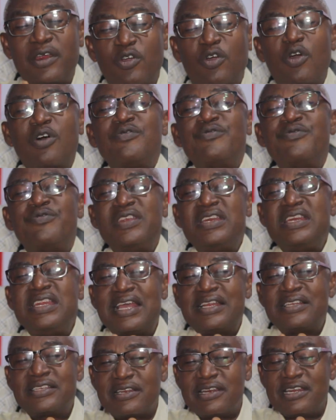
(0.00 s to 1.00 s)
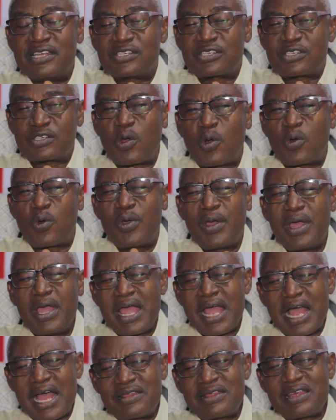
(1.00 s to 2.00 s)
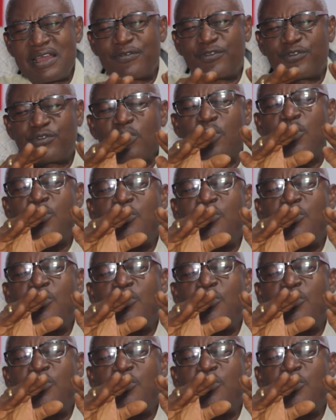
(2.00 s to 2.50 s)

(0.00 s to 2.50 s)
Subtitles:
conveniently so, and they have so